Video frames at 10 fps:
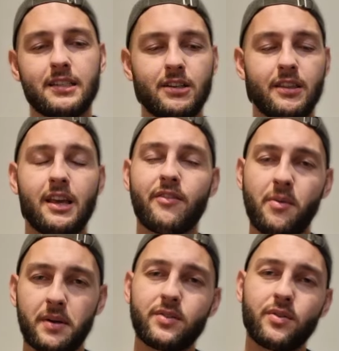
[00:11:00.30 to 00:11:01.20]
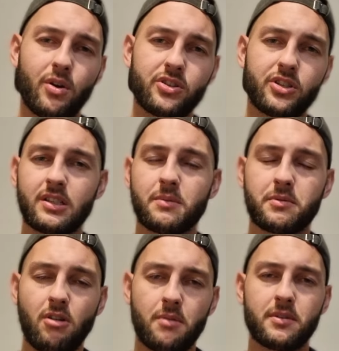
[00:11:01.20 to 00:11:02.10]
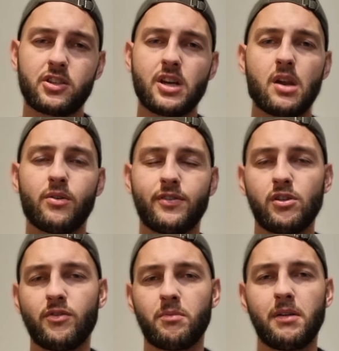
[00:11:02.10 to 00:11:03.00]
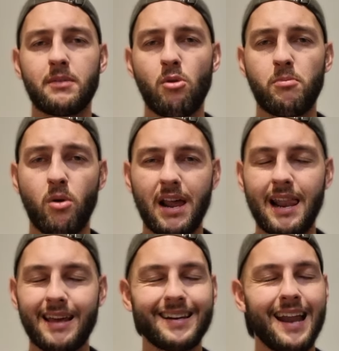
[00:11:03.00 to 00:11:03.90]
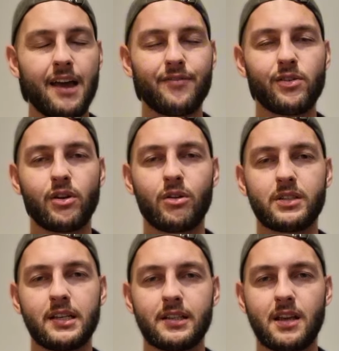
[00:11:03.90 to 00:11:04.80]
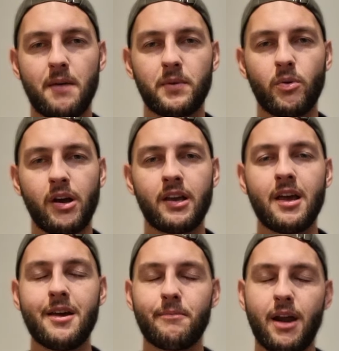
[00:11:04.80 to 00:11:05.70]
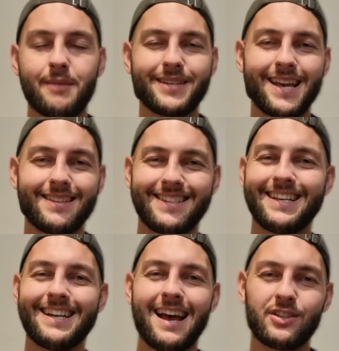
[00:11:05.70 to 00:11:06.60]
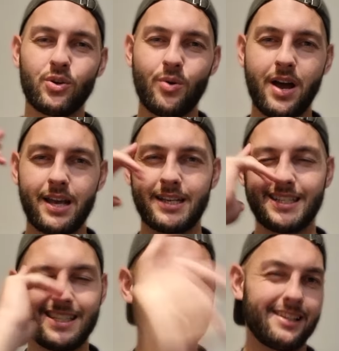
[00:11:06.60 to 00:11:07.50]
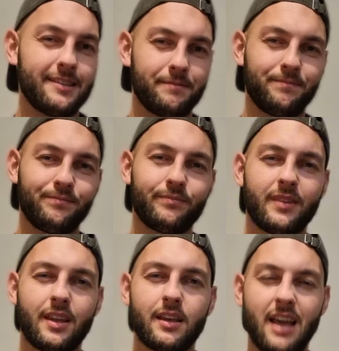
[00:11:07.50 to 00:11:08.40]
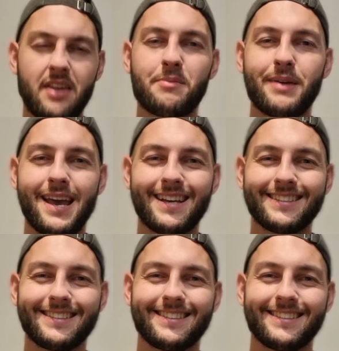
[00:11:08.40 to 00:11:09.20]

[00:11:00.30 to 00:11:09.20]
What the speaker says: So thank you very much for watching. Subscribe to the channel if you're new for plenty more Port Adelaide and AFL content to come your way. My name's Anthony, and as always, can't prepare.